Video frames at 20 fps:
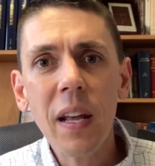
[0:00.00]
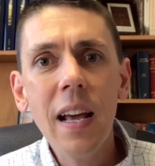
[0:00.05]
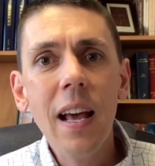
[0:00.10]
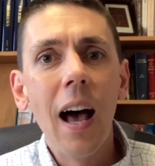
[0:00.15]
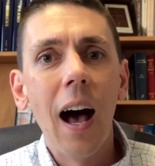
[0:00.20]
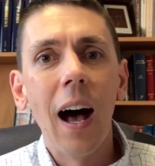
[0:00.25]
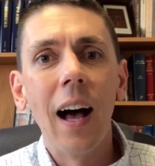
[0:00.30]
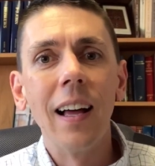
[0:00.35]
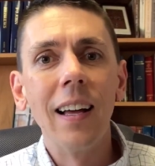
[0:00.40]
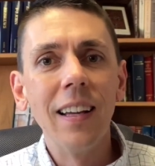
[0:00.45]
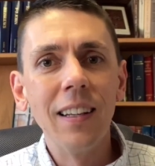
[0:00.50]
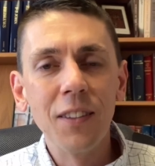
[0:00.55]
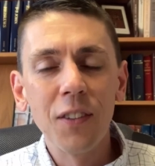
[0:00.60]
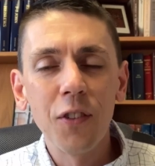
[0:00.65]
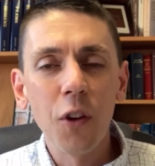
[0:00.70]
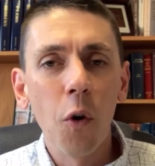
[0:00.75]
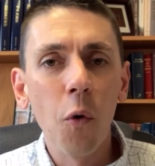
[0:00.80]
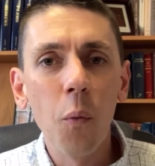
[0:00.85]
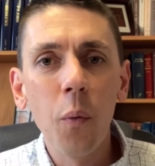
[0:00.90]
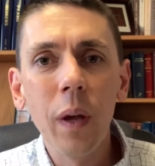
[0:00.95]
Uh, and
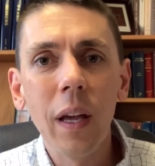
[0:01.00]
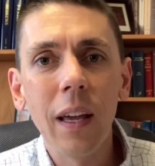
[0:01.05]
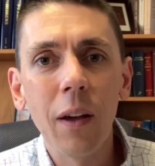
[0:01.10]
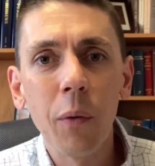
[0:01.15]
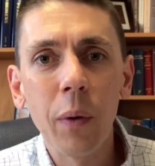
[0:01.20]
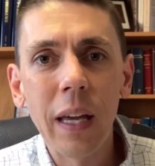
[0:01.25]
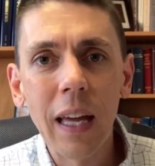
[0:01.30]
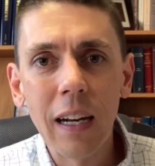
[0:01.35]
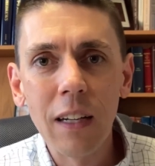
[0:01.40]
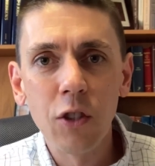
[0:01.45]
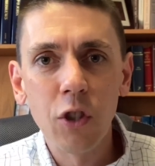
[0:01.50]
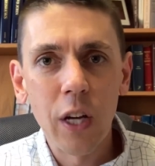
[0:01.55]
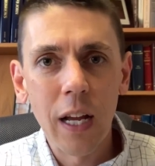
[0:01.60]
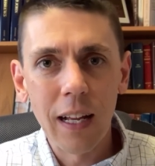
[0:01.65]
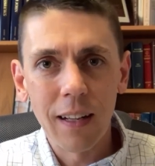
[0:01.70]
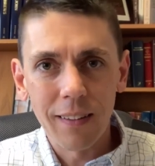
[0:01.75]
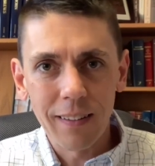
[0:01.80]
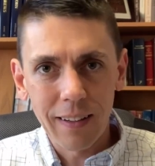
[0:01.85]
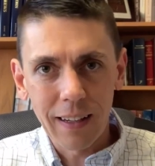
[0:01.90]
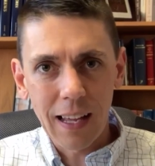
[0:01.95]
so we, we get a
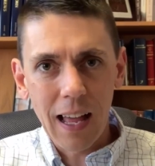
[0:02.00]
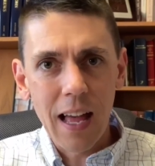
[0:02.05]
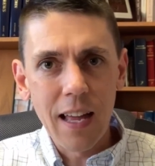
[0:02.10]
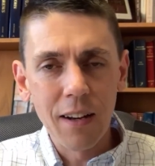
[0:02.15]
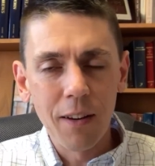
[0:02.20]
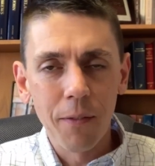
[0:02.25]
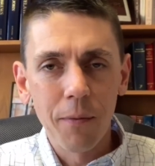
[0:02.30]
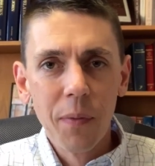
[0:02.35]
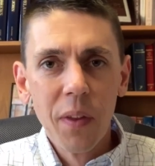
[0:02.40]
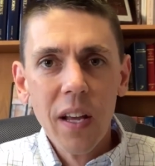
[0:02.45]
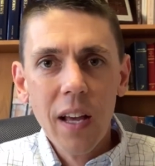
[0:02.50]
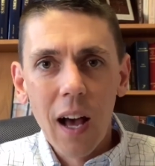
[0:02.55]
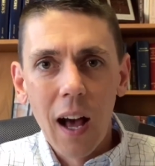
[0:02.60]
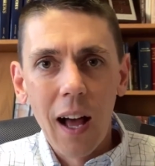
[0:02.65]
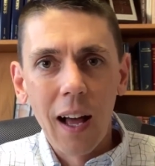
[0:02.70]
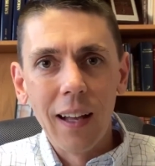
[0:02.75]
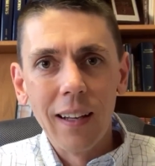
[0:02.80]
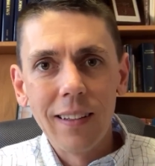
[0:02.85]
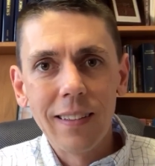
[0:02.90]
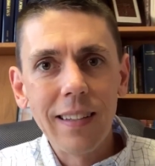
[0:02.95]
chance to kind of
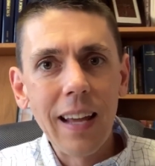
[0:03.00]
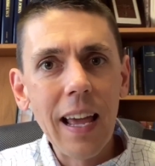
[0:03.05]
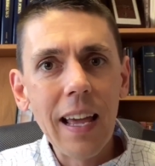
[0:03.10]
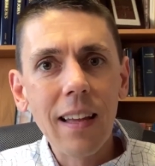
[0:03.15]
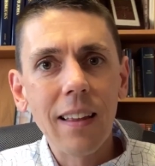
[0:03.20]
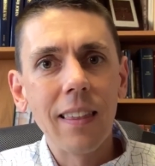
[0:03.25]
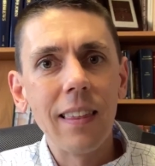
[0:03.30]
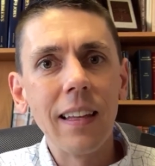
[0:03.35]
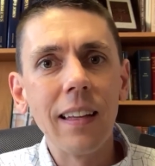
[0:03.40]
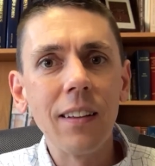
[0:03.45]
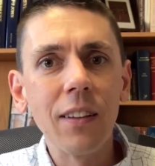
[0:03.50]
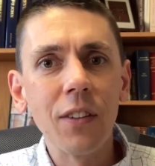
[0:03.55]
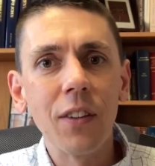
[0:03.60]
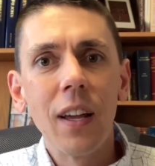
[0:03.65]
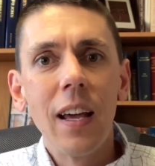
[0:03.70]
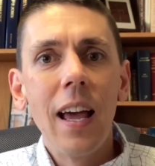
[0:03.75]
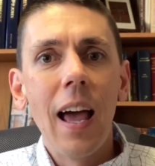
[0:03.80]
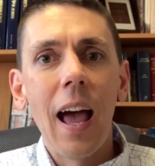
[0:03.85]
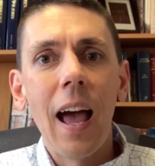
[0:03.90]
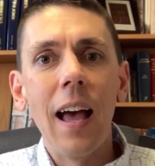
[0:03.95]
uh, take things
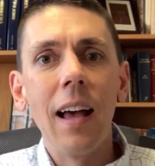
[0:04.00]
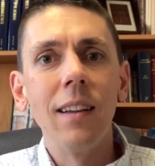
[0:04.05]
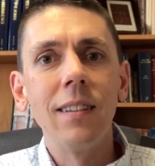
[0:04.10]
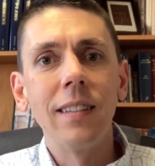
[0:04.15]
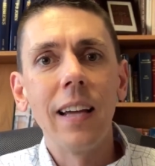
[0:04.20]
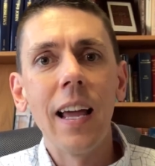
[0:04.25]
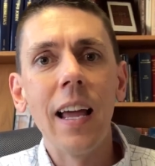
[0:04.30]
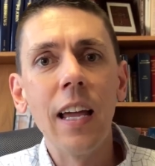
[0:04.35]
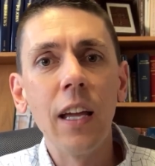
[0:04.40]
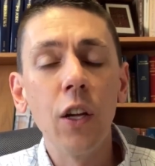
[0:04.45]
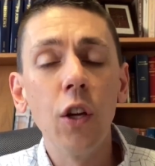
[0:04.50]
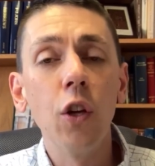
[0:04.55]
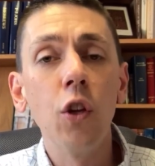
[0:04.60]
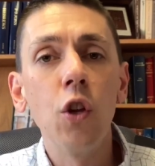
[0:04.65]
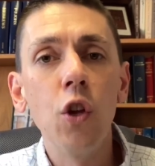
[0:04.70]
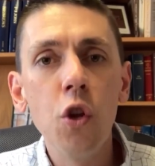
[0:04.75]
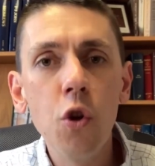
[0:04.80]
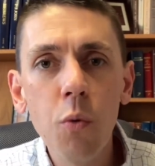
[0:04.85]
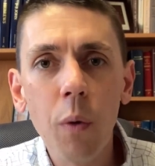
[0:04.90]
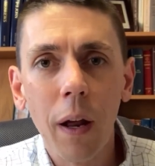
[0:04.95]
as a
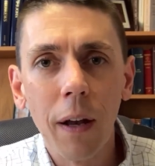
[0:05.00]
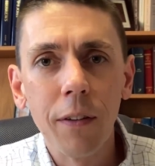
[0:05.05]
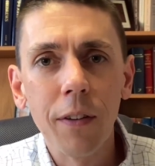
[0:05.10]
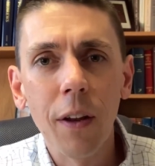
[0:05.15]
unit.